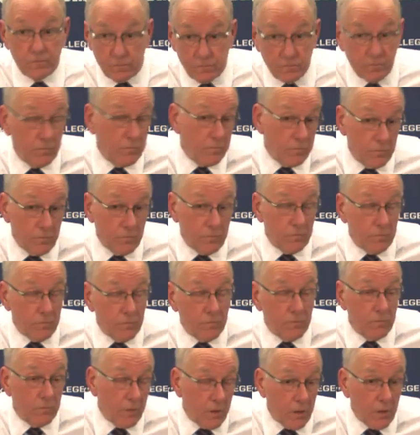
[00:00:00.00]
Well, you
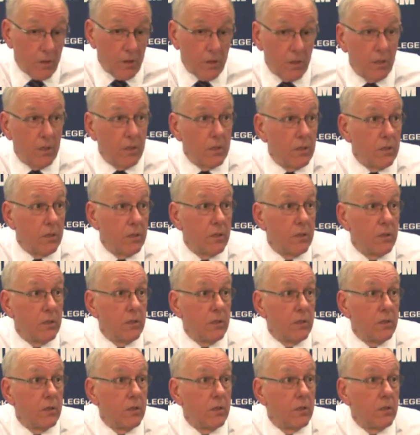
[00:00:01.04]
mentioned the bad, the bad
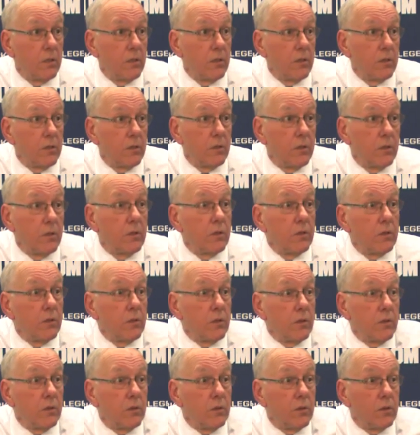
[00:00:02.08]
catch by, by
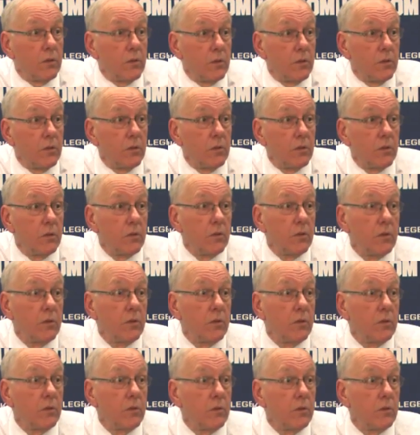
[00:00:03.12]
Tyler and the bad
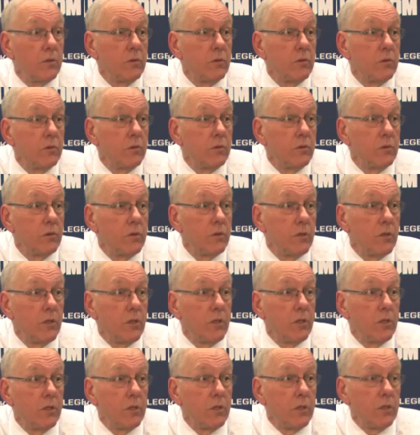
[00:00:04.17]
closeout, but other than that, I mean, he
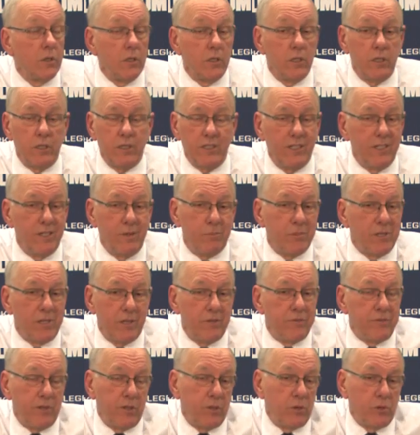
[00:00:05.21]
was pretty active. Yeah, but
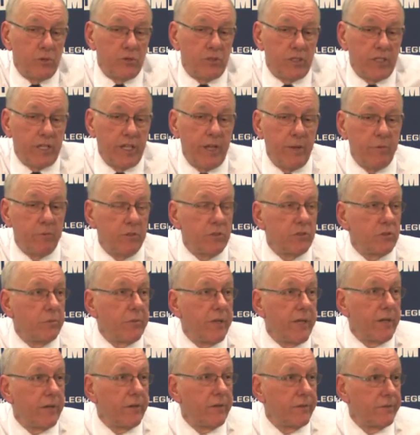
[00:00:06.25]
if you lose the game, what does it
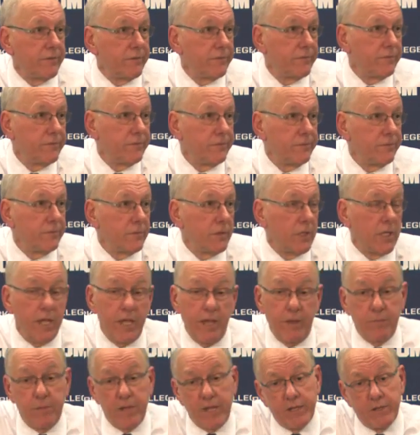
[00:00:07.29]
matter? He
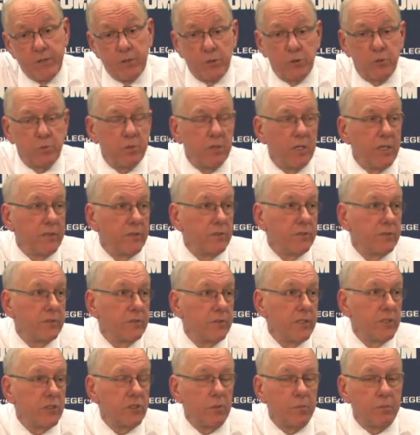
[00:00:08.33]
can't make those plays.
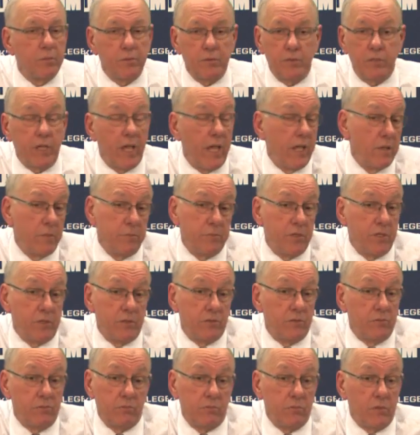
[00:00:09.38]
These are Kaleb did
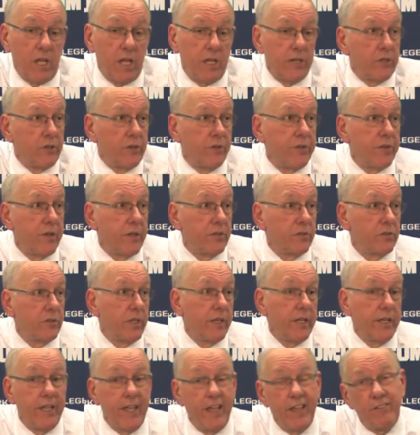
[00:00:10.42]
a lot of good things,
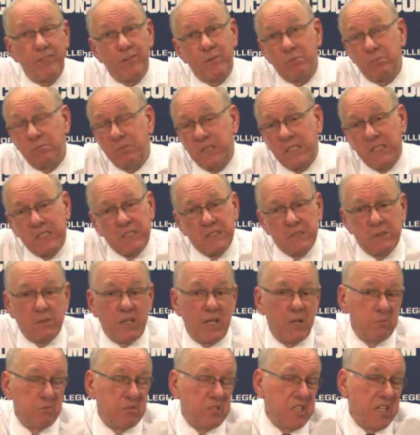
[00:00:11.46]
and he gave him,
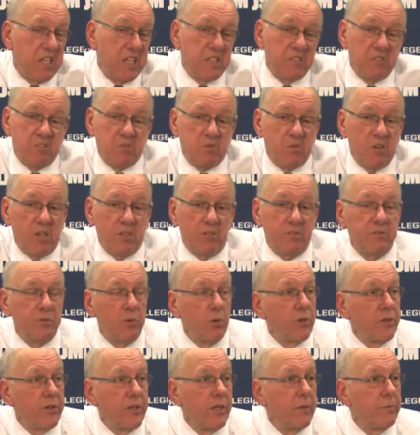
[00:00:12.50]
I'm saying, 12,
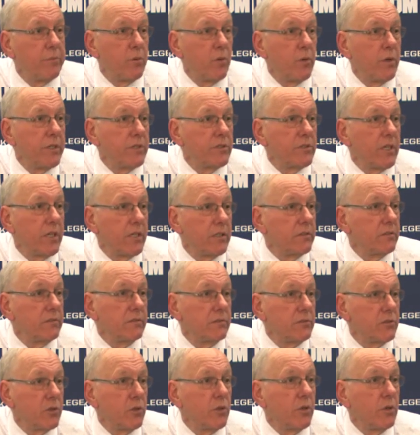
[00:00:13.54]
14 points on
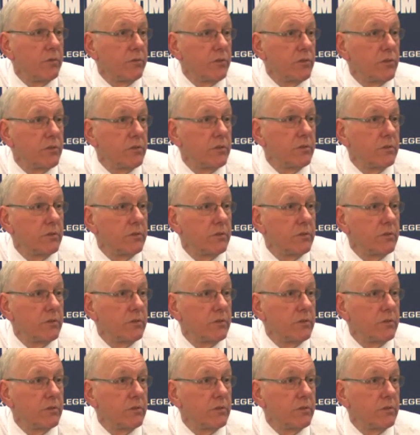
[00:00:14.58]
turnovers